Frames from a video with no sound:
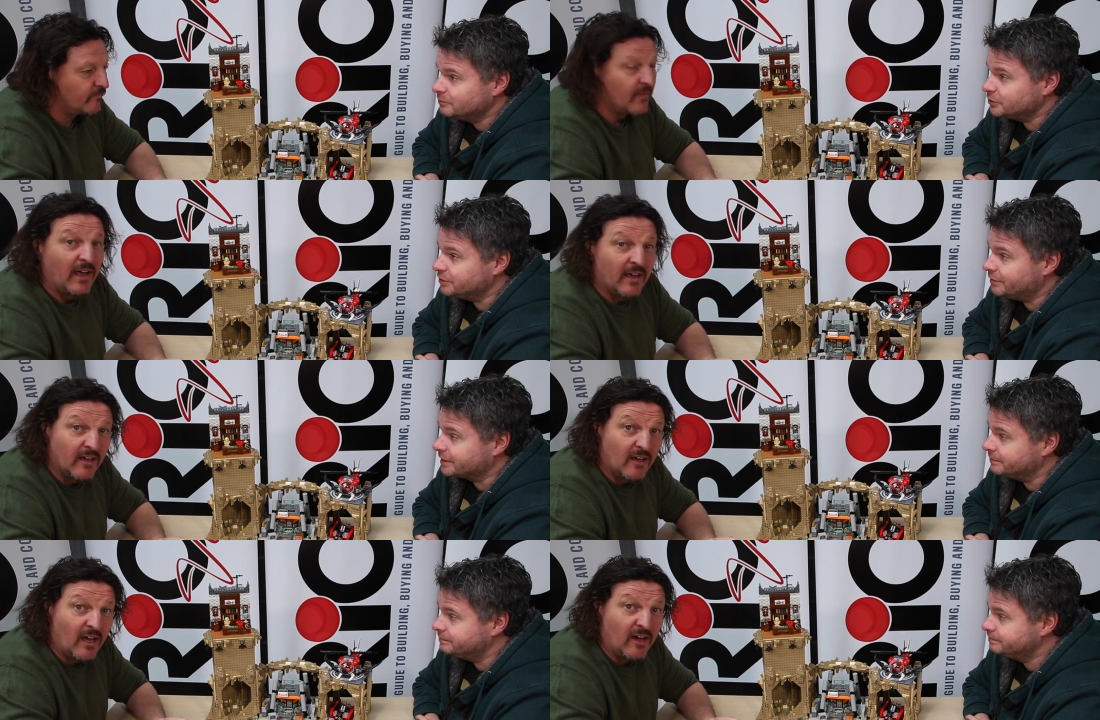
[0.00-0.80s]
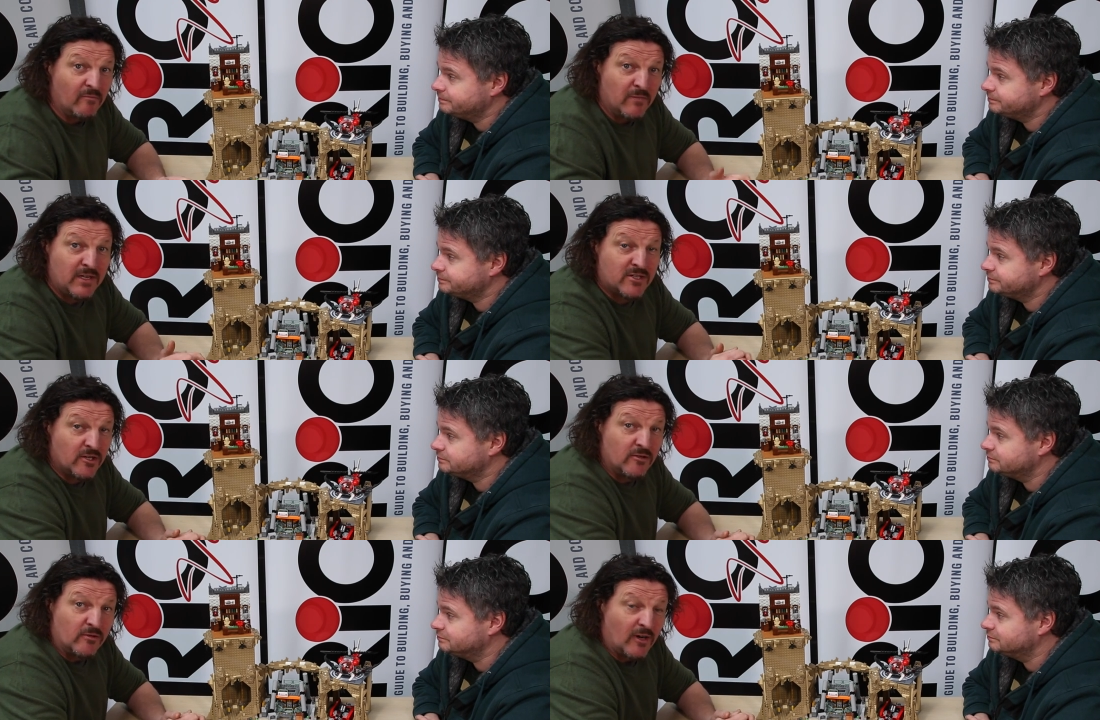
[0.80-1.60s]
Speaker 1: What do you reckon? Me
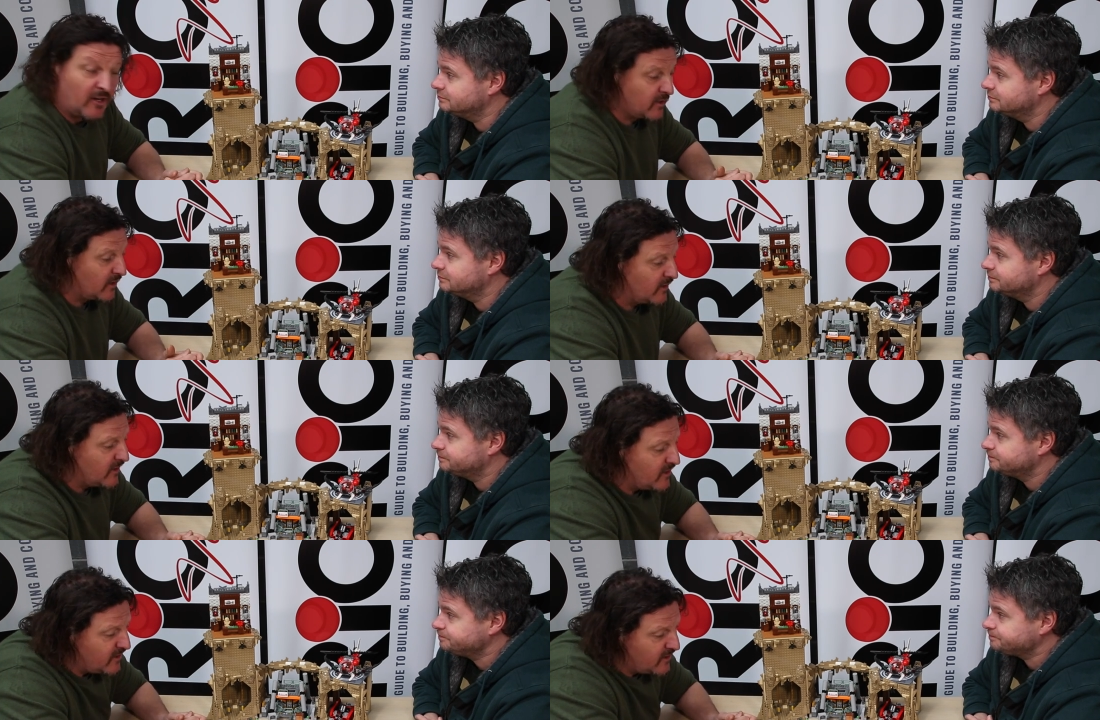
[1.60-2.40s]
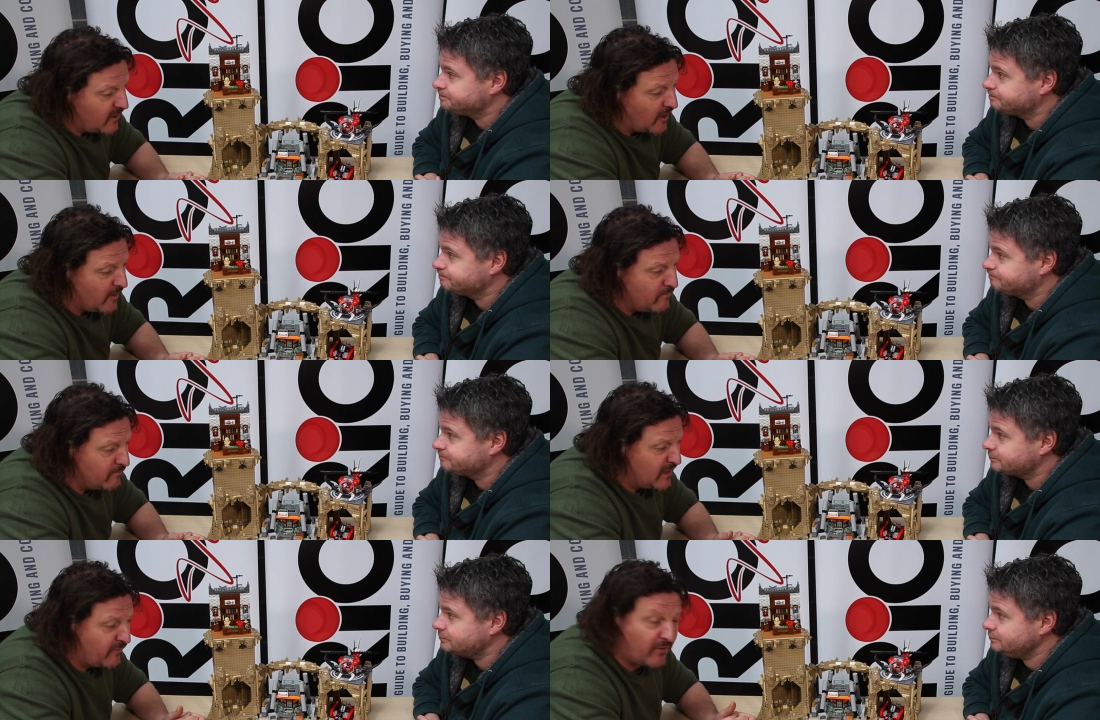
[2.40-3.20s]
too. I think the um,
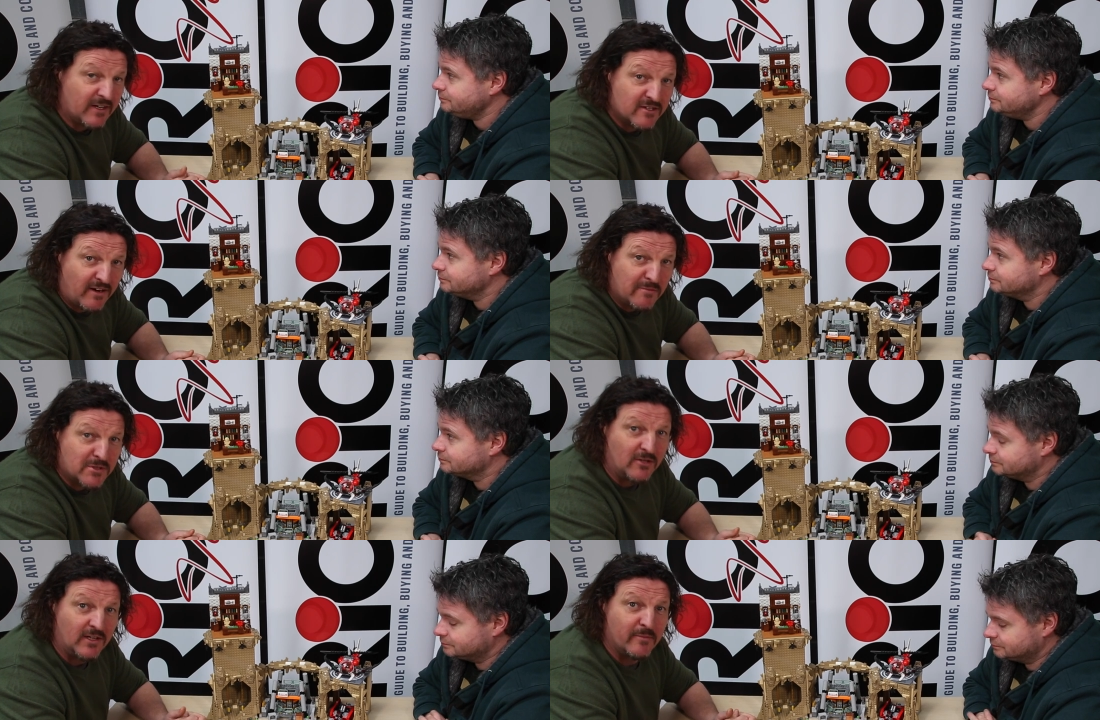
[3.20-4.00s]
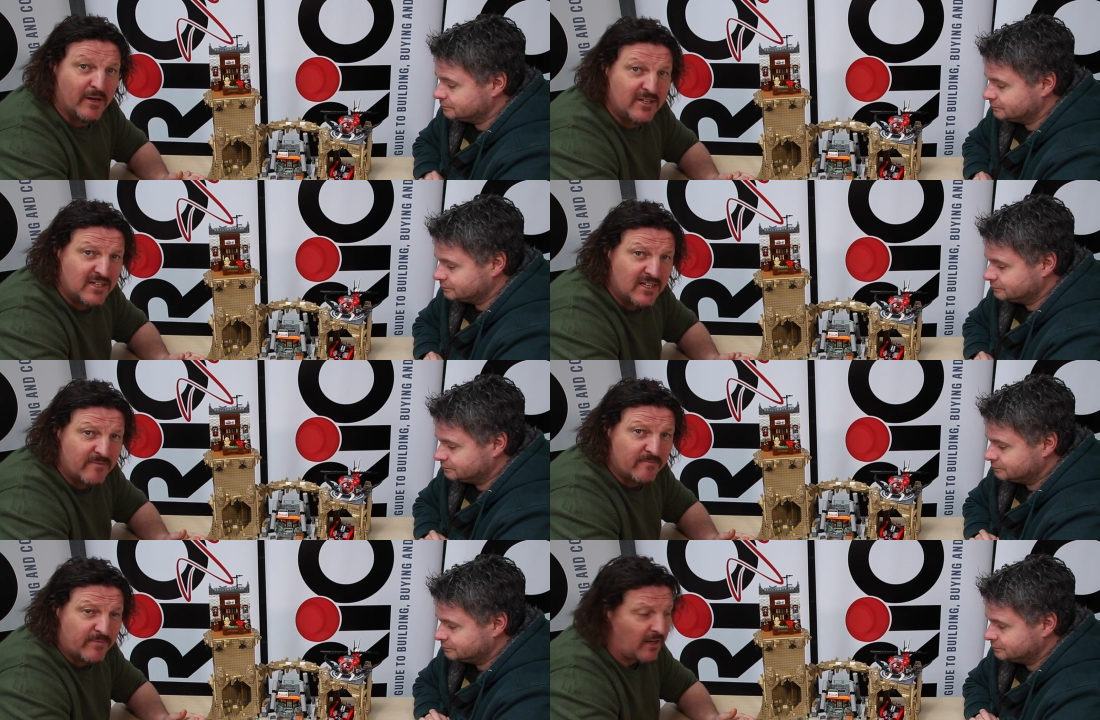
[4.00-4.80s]
minifigures are absolutely
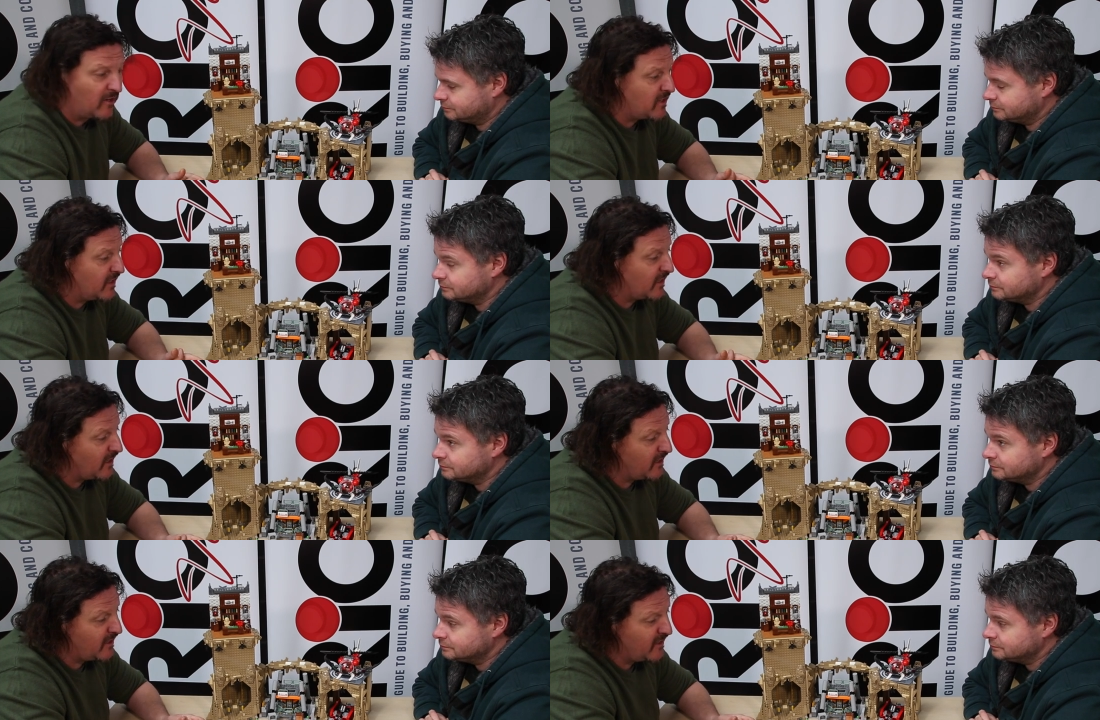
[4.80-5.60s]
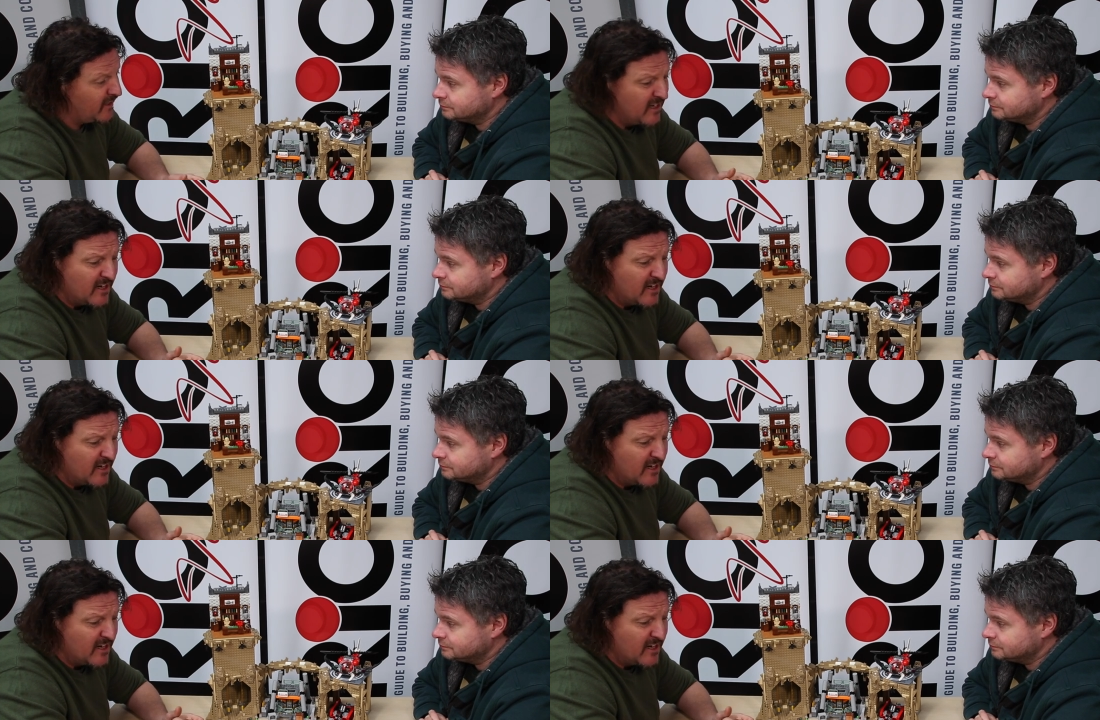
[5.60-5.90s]
amazing. I think uh,